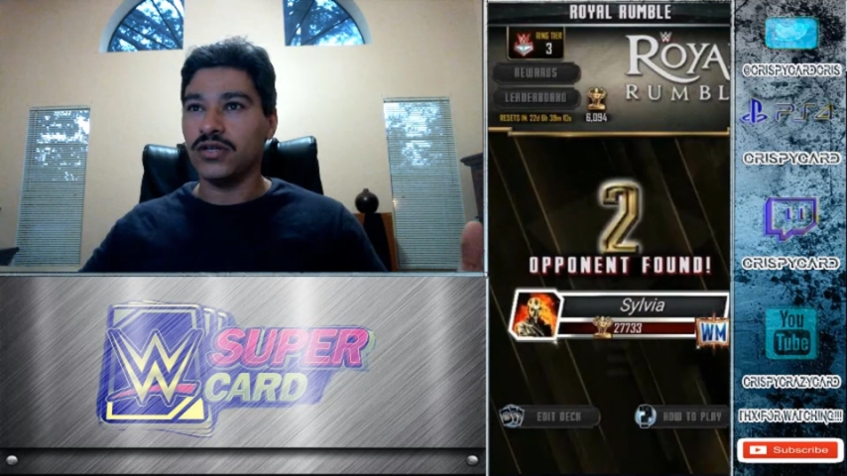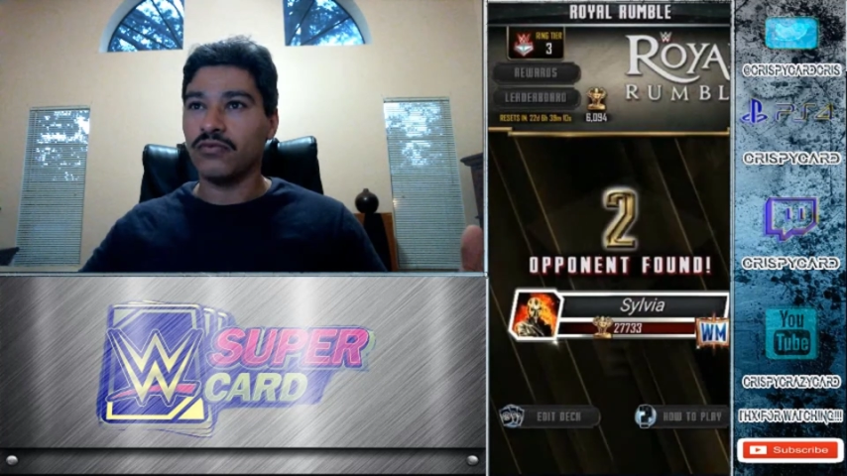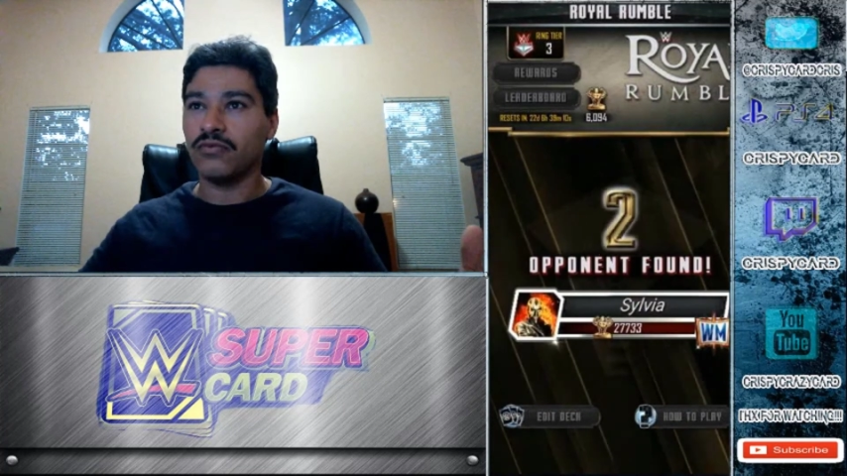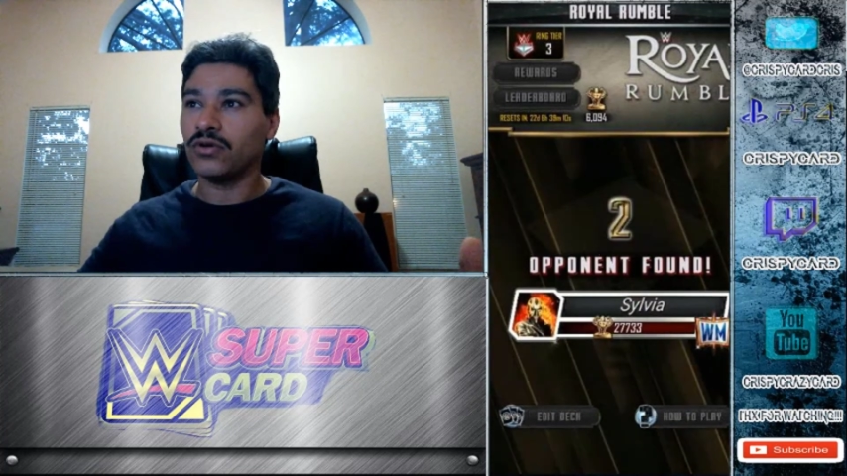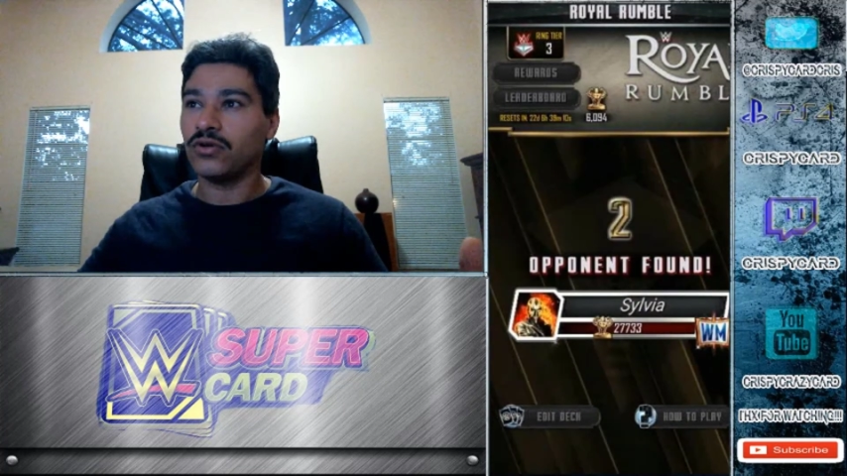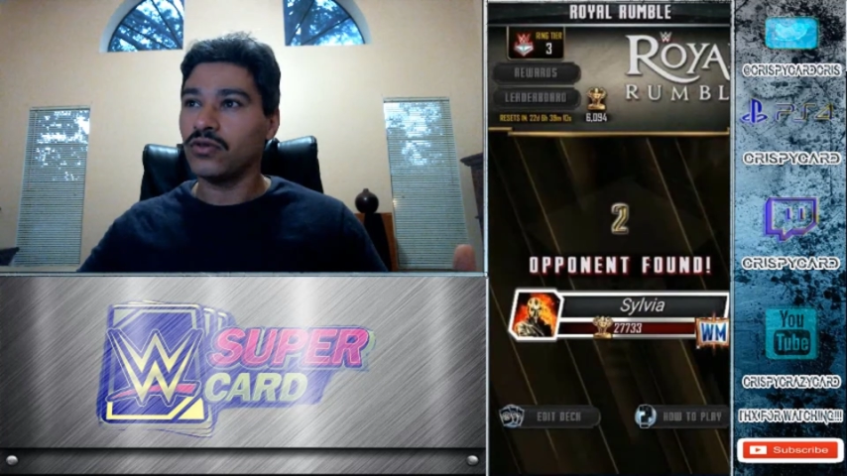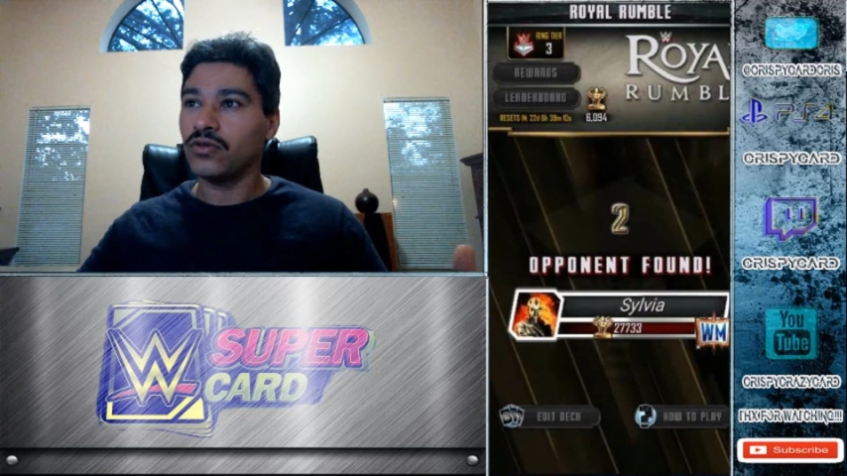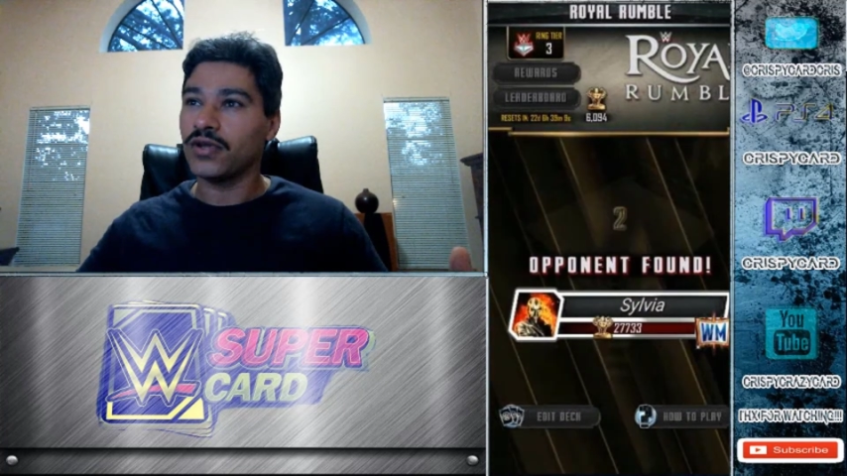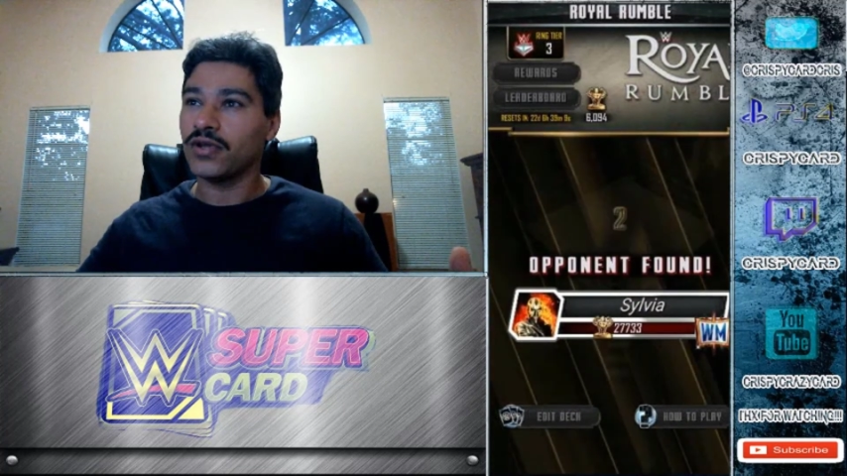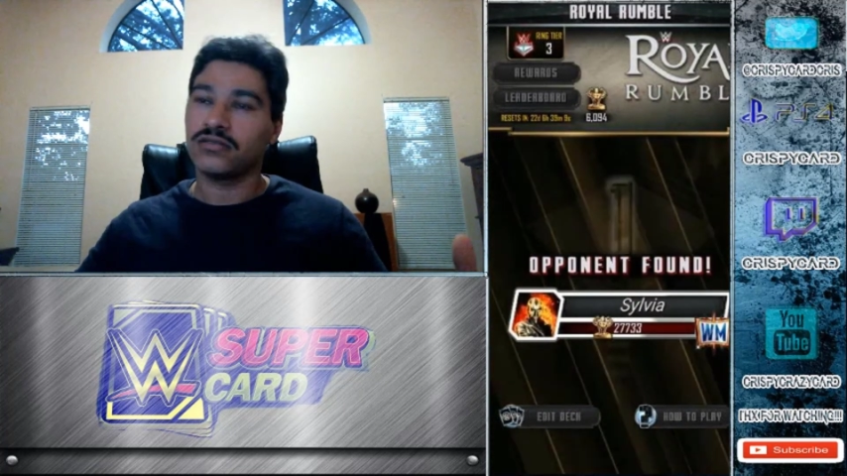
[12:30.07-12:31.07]
to Glory.
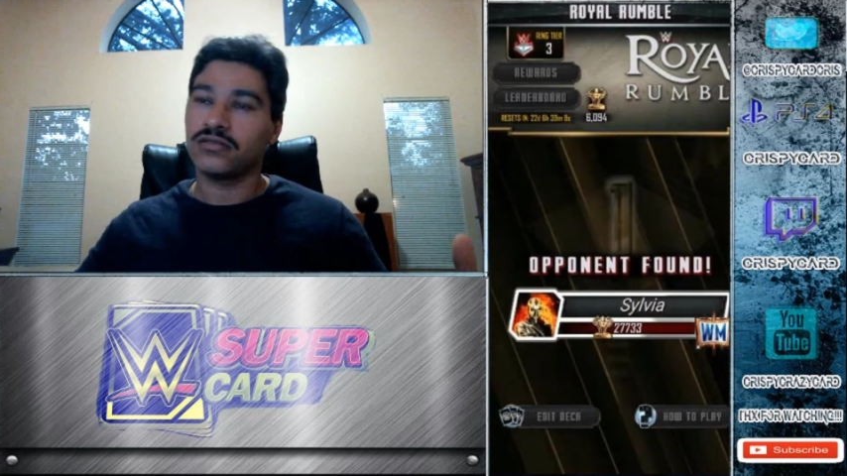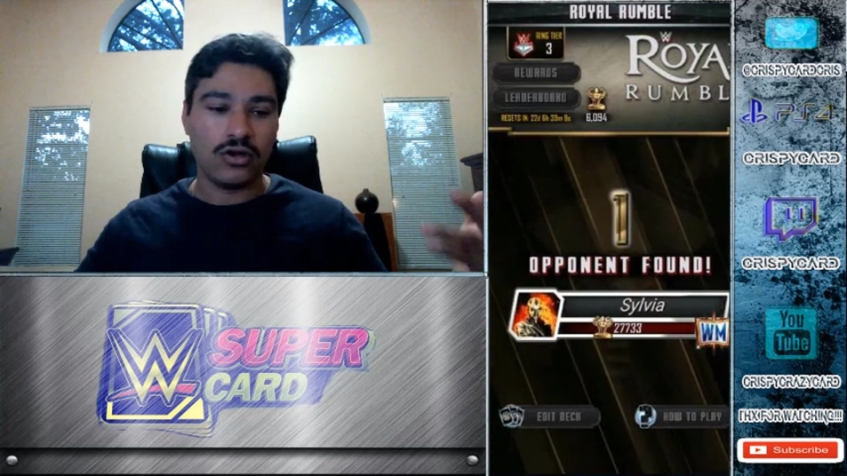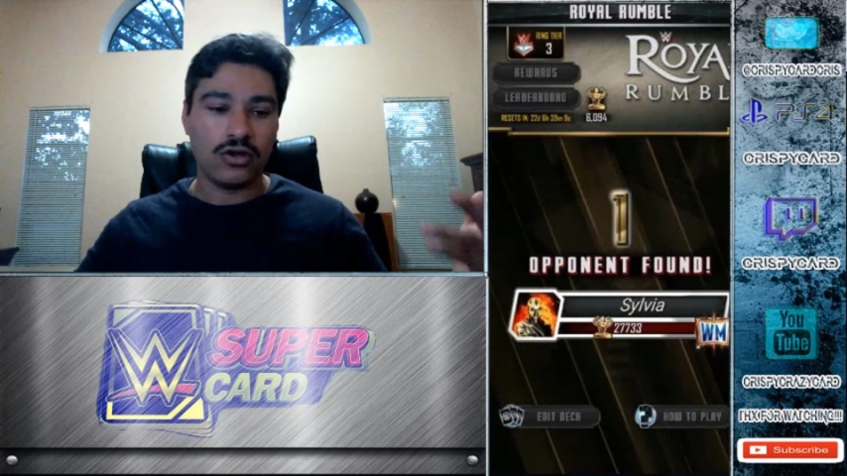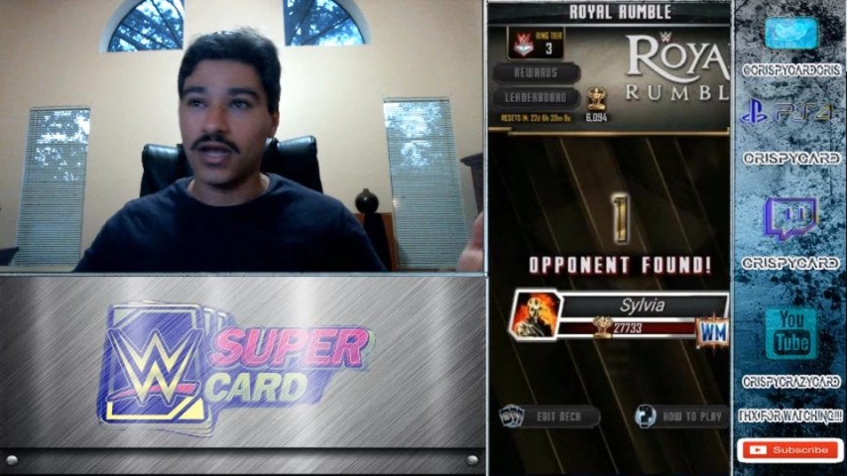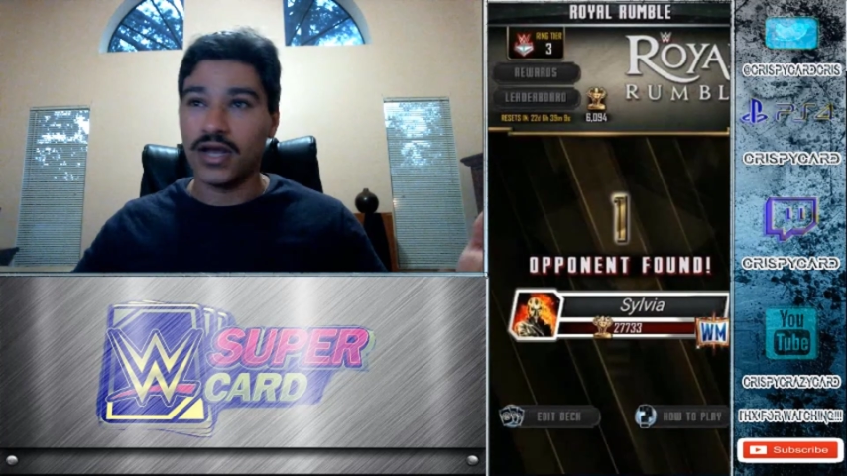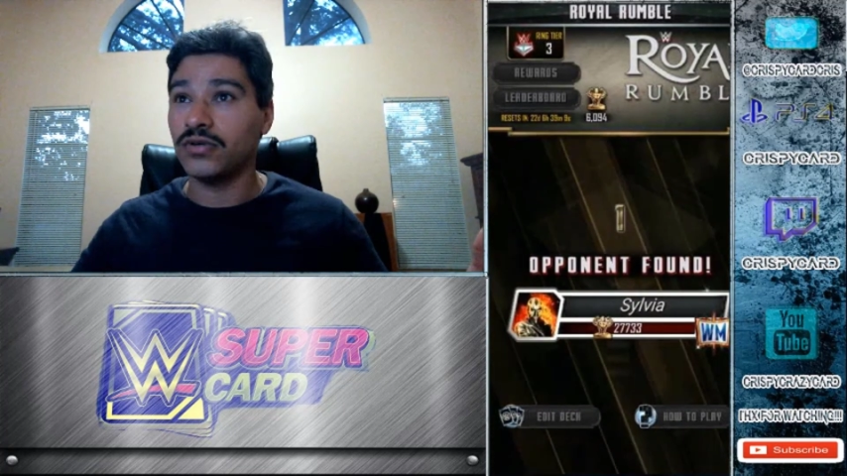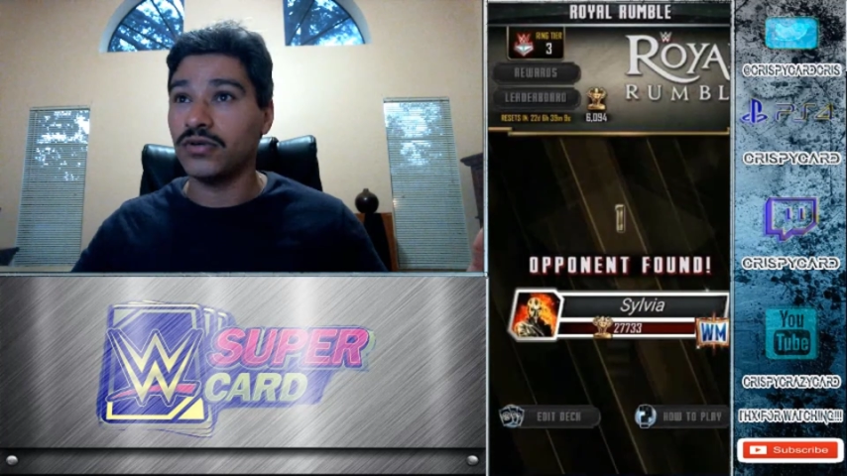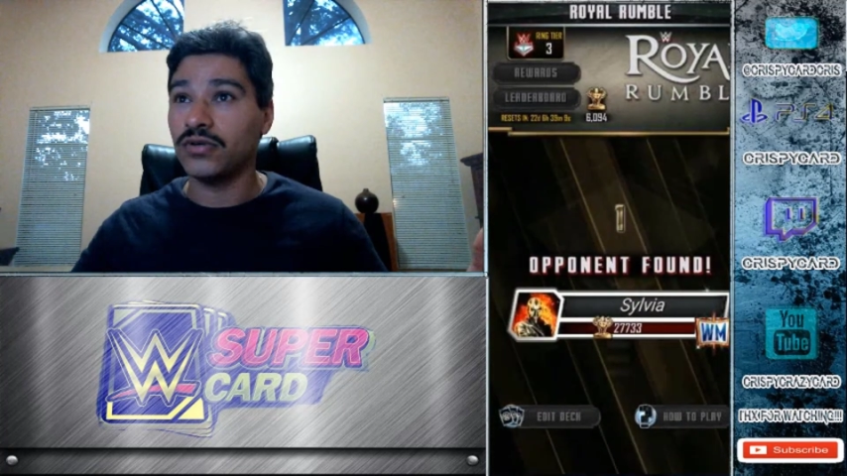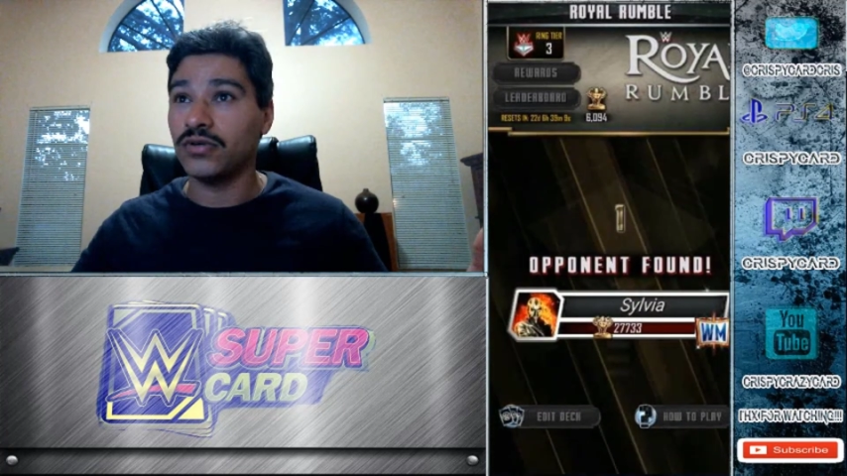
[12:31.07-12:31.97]
Hope you guys are doing your Team